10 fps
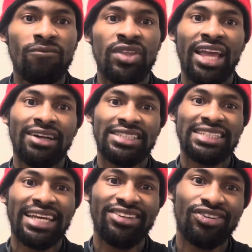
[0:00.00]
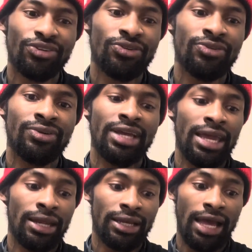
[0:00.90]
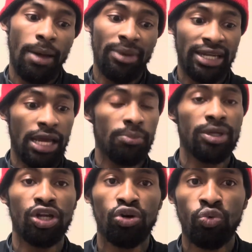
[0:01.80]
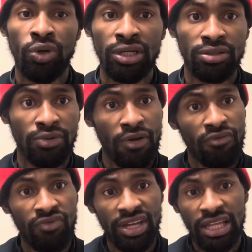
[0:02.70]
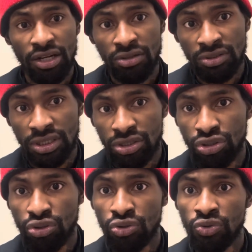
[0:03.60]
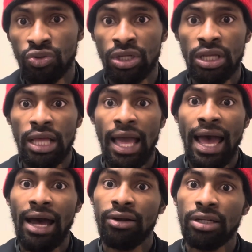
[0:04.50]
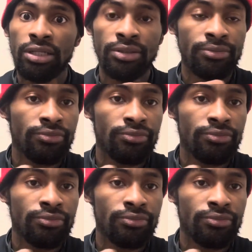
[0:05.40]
And y'all just stay tuned and comment down below what videos to do, how to